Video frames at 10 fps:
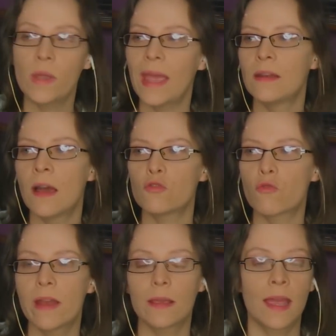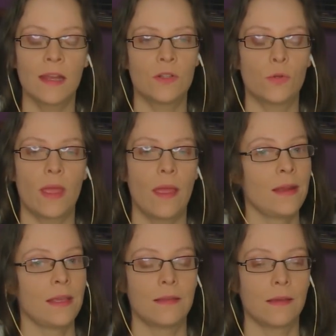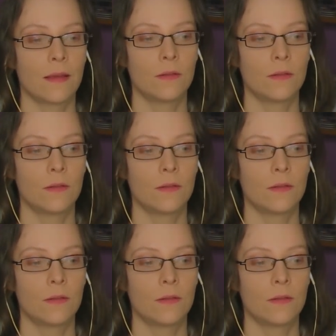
You cannot train a cat to do anything